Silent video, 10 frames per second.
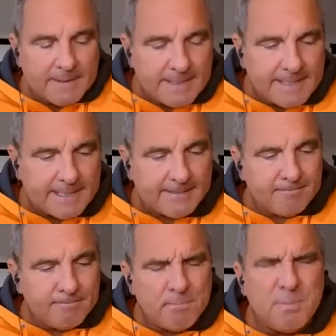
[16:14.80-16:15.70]

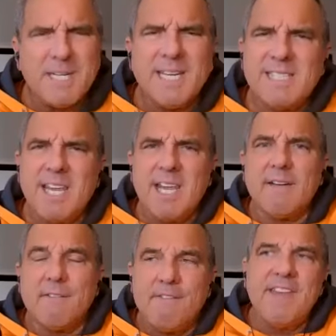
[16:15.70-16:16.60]
But is he a
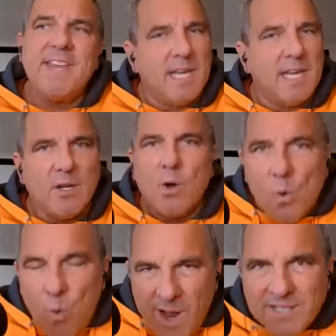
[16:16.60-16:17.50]
fit? No
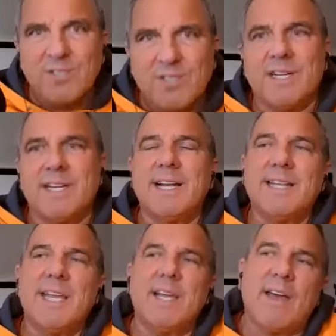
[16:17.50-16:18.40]
question. And I
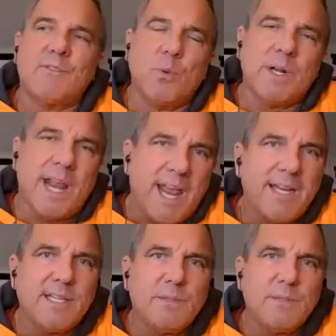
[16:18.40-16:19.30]
think after what
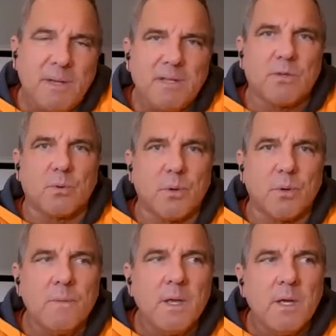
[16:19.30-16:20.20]
Andy's been
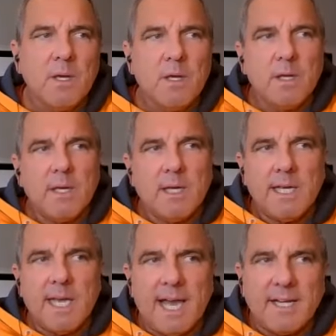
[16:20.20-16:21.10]
through,
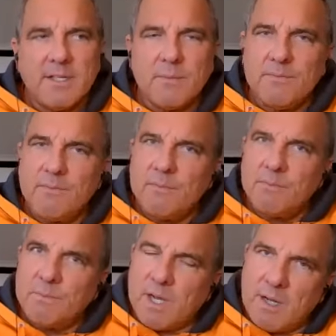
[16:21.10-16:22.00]
he had to
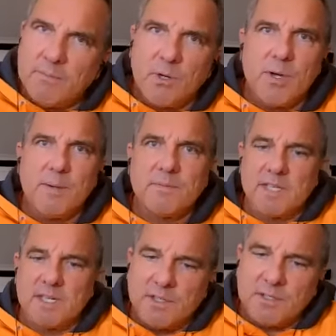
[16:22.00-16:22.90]
come to grips
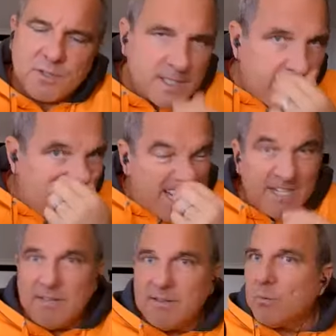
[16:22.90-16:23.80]
and
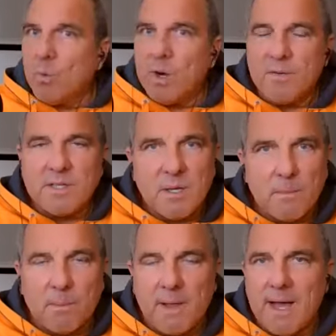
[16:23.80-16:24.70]
understand where the
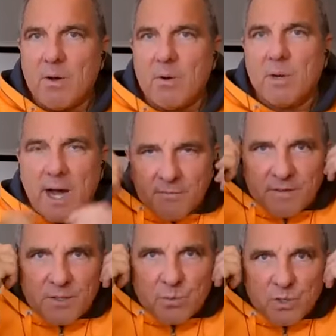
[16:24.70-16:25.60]
Tim Plow
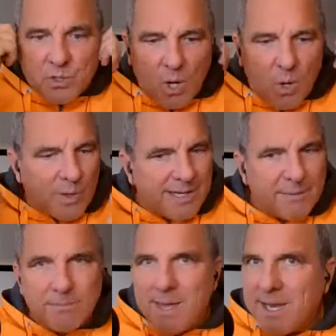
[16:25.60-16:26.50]
offense was going
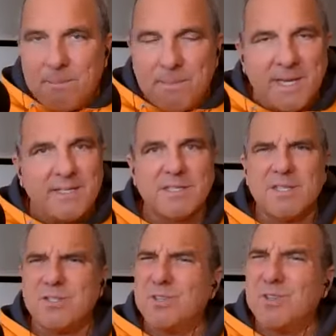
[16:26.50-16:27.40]
and make a big
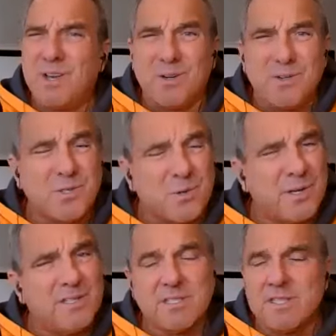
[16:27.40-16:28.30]
decision there
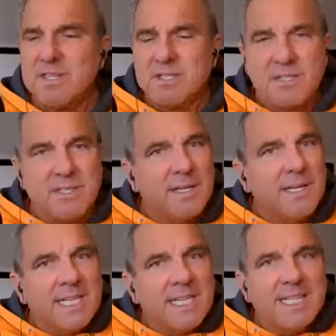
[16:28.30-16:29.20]
during the season.
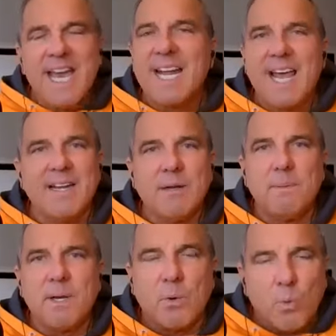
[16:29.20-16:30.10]
That had to
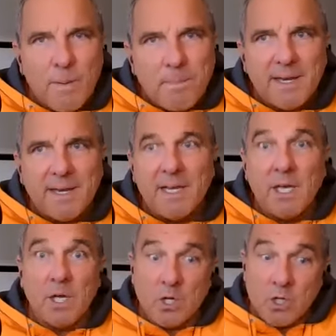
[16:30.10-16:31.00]
be gripping,
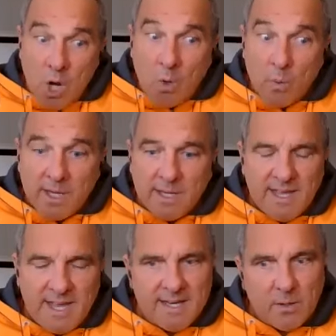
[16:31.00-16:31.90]
knowing
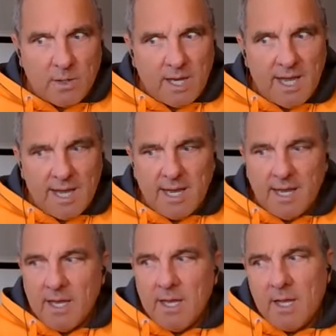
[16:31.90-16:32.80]
that, okay,
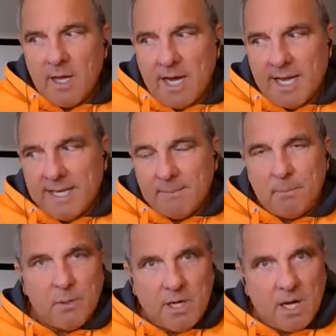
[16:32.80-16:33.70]
I can
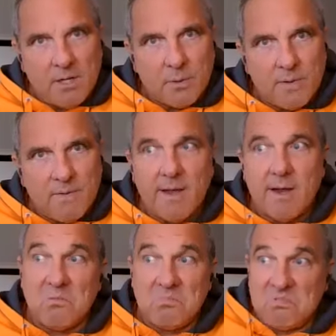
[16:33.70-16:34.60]
put Cutter in
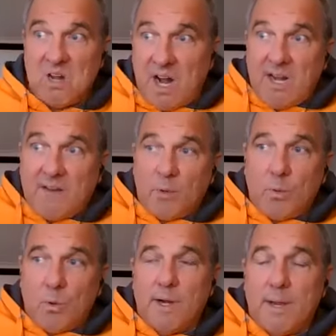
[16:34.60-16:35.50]
there, not have to
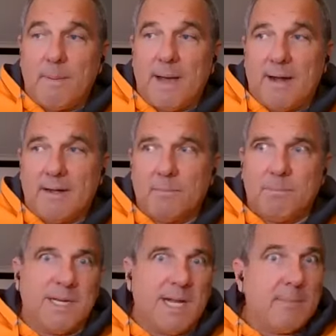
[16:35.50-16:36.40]
worry about it,
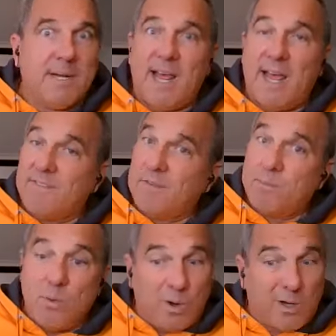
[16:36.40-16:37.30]
but I'm going to have to
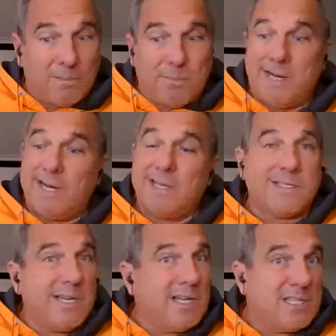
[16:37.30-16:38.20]
be working behind the
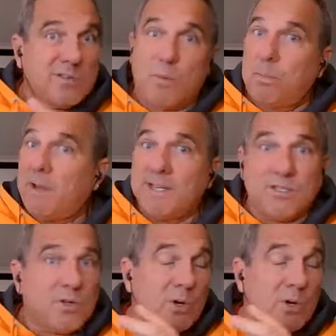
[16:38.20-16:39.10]
scenes to replace
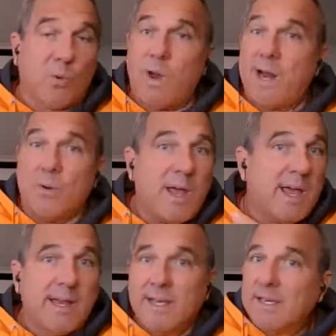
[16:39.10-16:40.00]
Dirk right
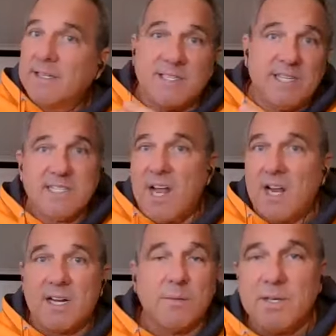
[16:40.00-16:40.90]
away, because he's
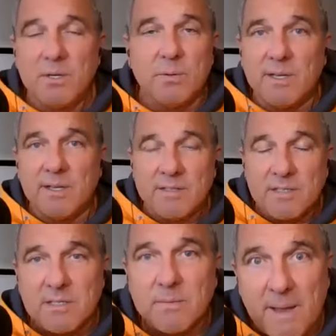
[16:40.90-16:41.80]
not going to be doing
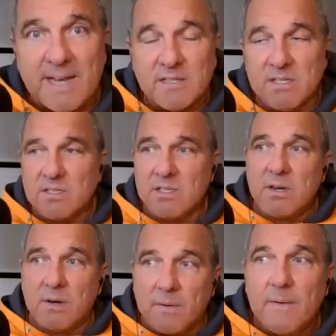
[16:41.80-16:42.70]
this past this
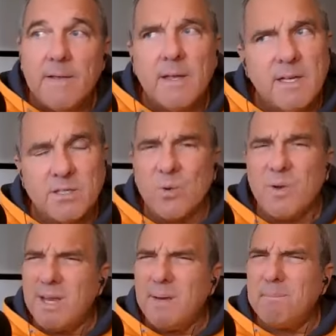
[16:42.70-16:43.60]
year. And so
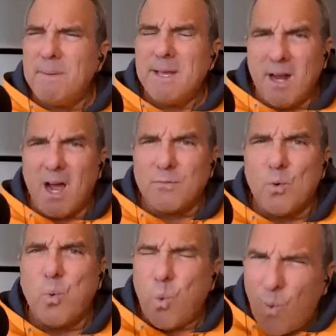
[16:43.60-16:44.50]
he bit off
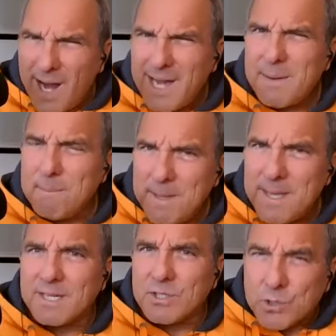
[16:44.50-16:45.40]
quite a
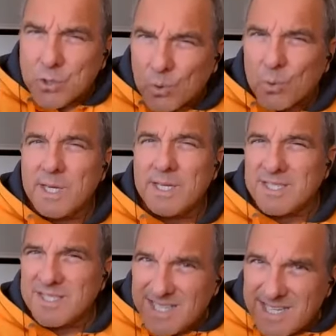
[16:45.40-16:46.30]
bit during the
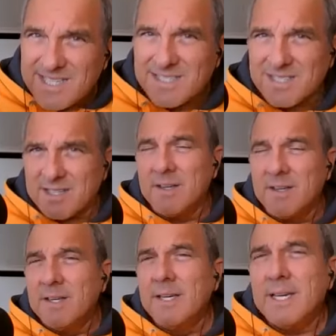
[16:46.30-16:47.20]
season
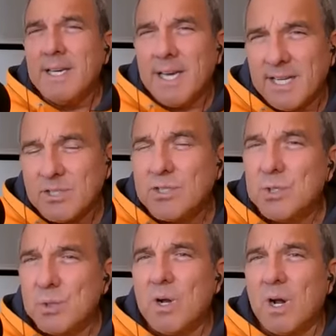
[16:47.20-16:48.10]
and
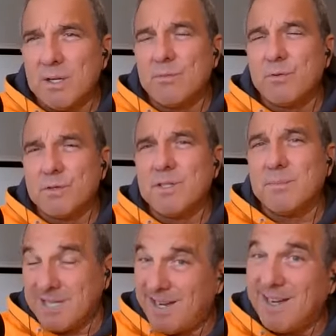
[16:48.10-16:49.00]
chewed on it for
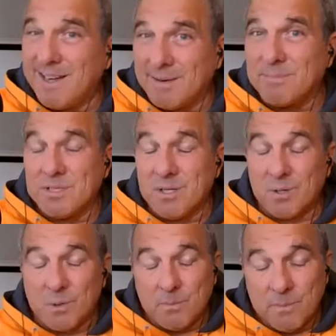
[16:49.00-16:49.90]
some time.
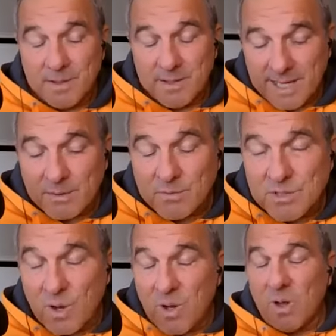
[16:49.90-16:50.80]
So that was
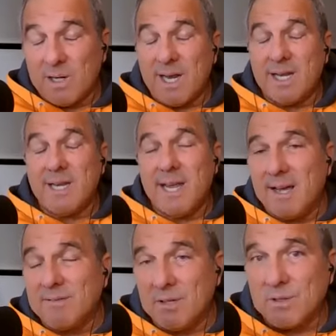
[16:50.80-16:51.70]
all on Andy
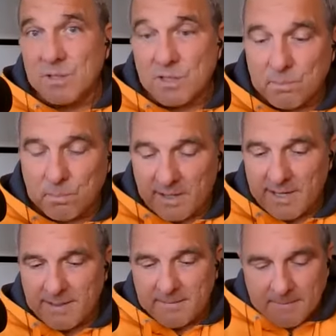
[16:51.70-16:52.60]
Avalos's plate.